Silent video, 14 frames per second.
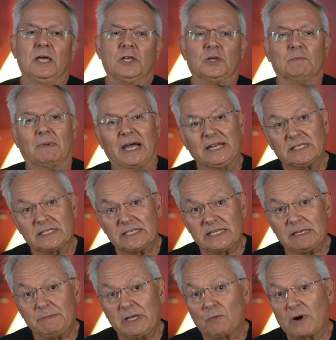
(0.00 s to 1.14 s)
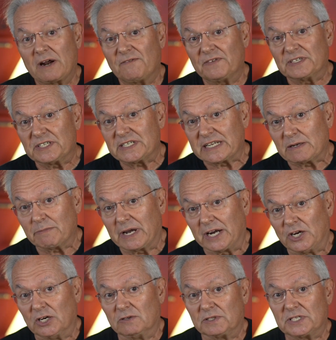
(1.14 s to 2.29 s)
You might see me referencing my
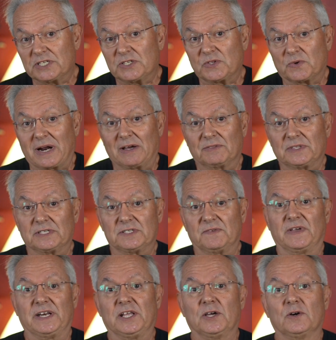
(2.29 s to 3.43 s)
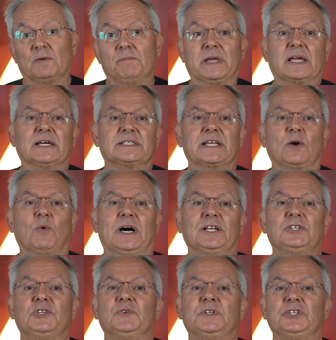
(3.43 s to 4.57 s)
notes throughout this video because I
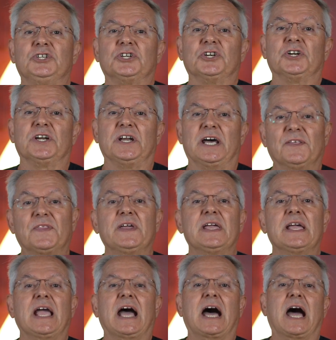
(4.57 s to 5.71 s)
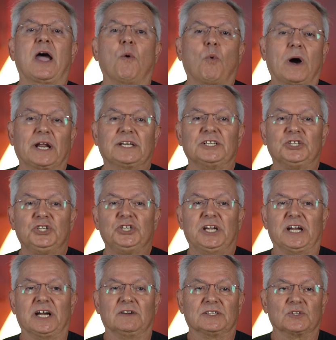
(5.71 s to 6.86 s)
want to ensure nothing I want to
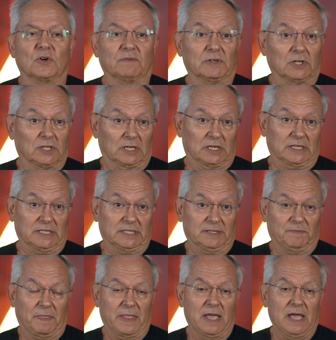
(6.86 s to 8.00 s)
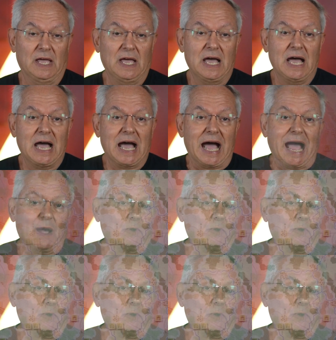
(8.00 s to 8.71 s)
share is overlooked. I